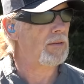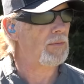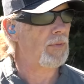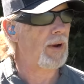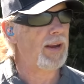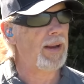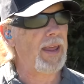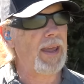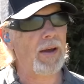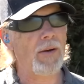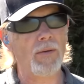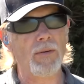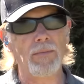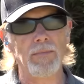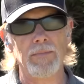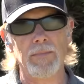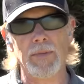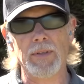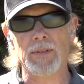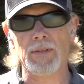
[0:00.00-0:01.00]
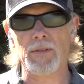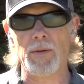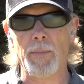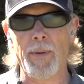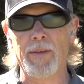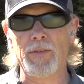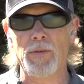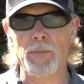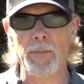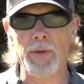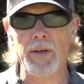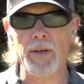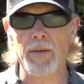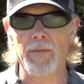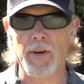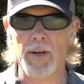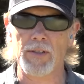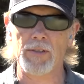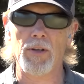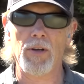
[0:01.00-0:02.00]
Right now, it's about the middle
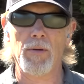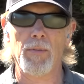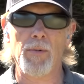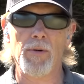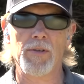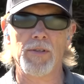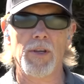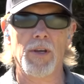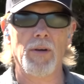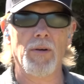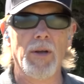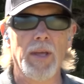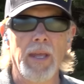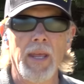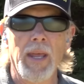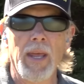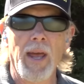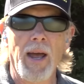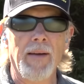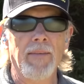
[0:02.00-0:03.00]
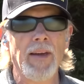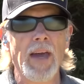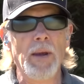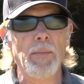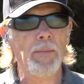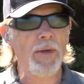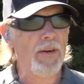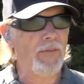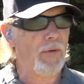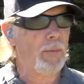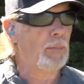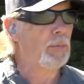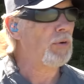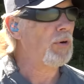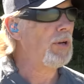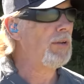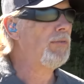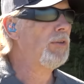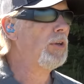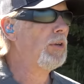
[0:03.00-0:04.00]
of October, so I've got a bit of a
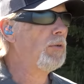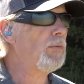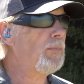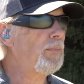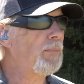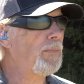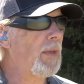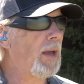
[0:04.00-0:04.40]
preview.